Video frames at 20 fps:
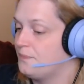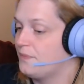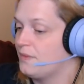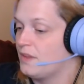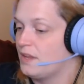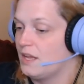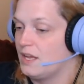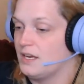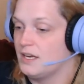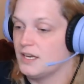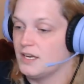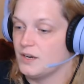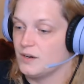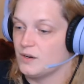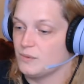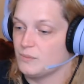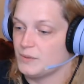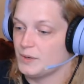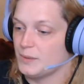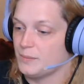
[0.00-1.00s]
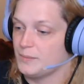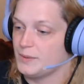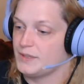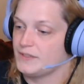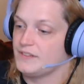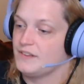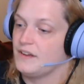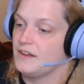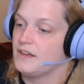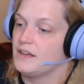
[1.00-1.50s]
They did it on purpose.
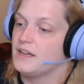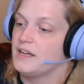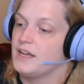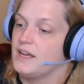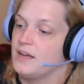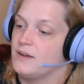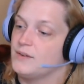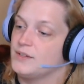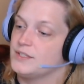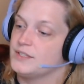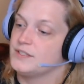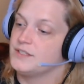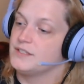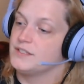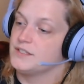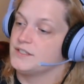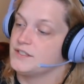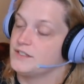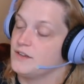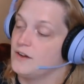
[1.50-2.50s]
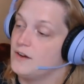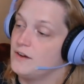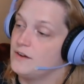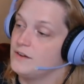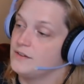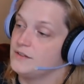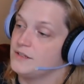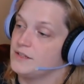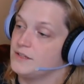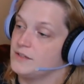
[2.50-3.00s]
It was the song,
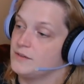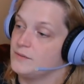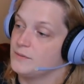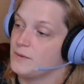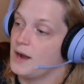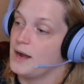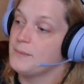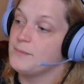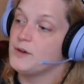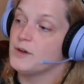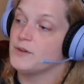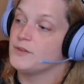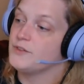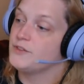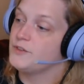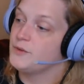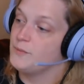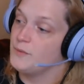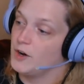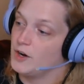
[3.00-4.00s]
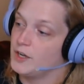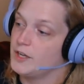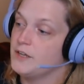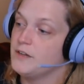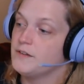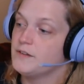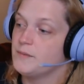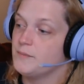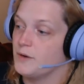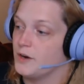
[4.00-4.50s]
the little rhyme goes, to market,
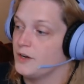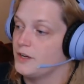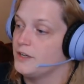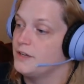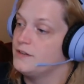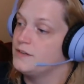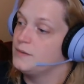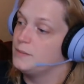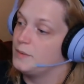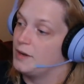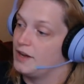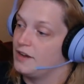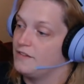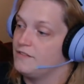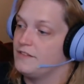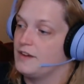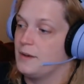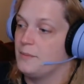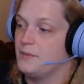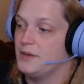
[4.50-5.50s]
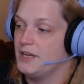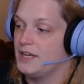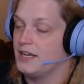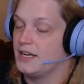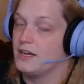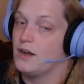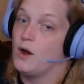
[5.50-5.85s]
to buy up that pig.